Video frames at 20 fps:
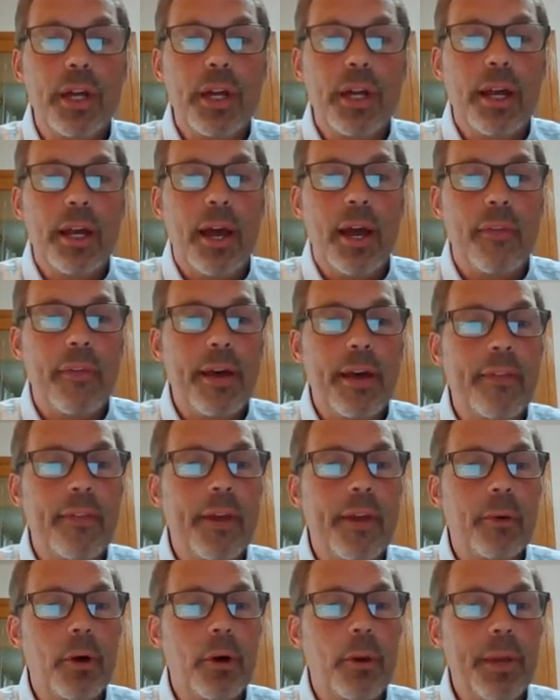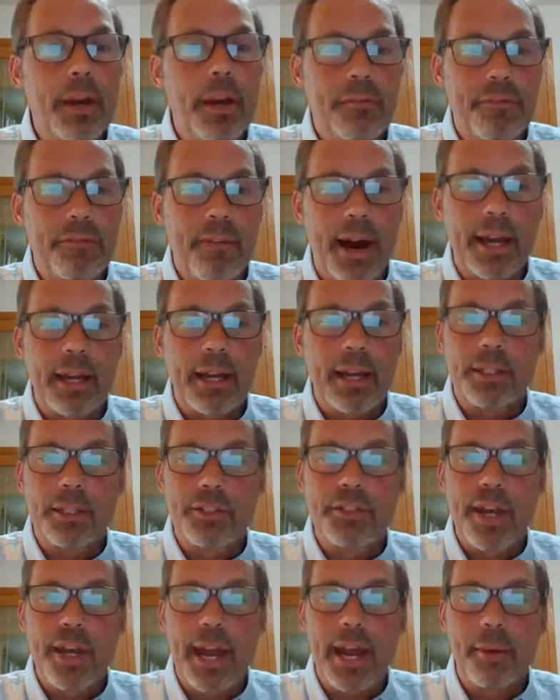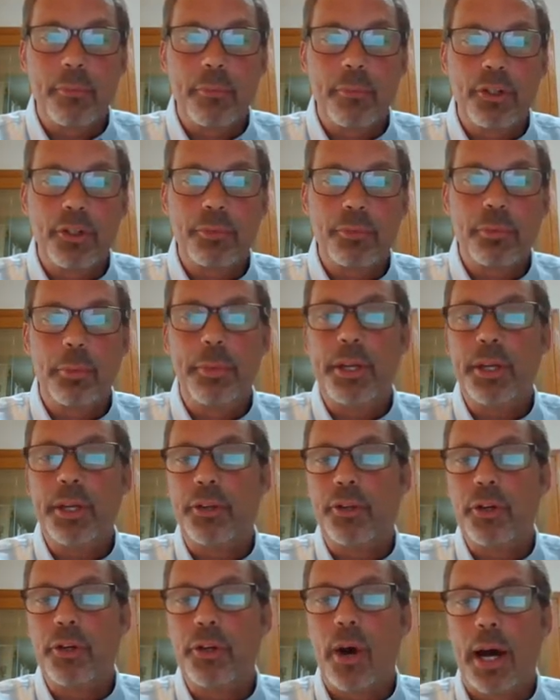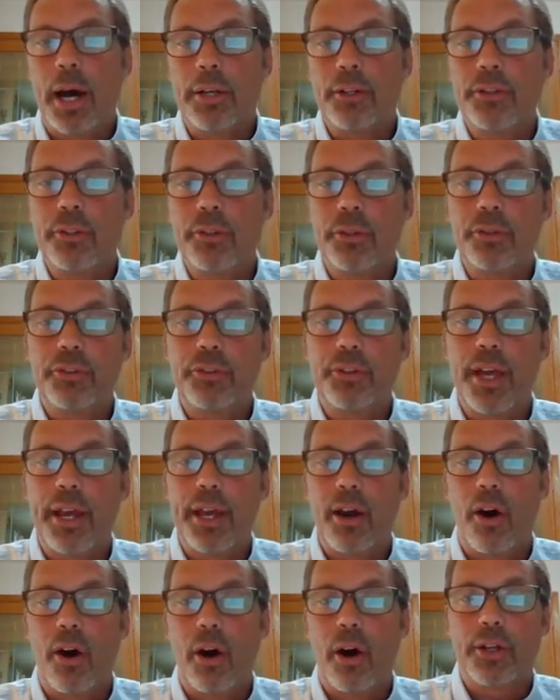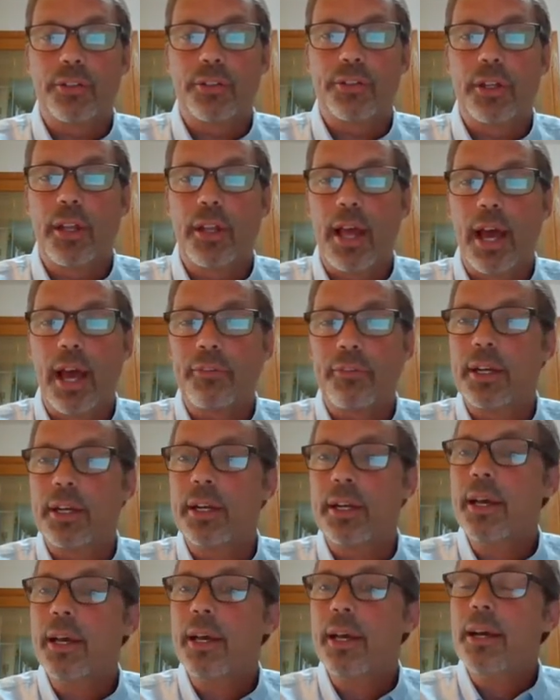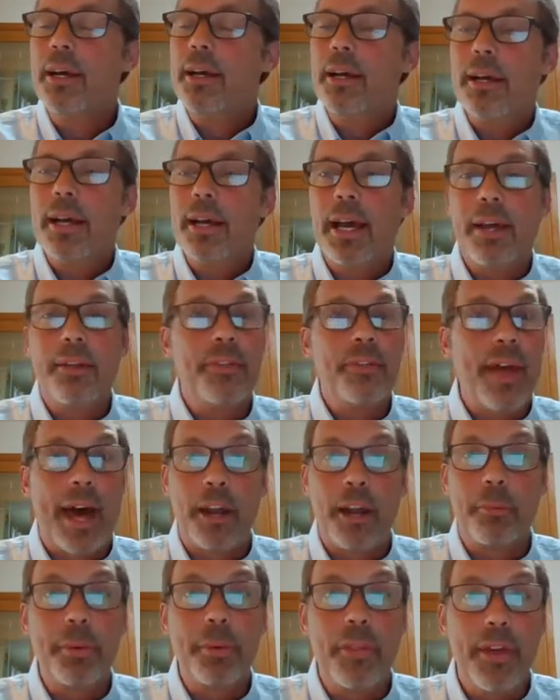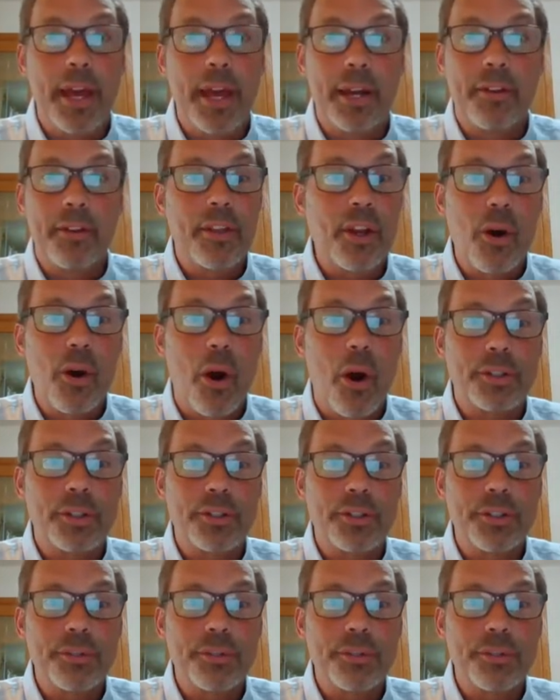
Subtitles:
And then there will be a final exam, which will be due on Tuesday, August 11, and that'll be the end of the course.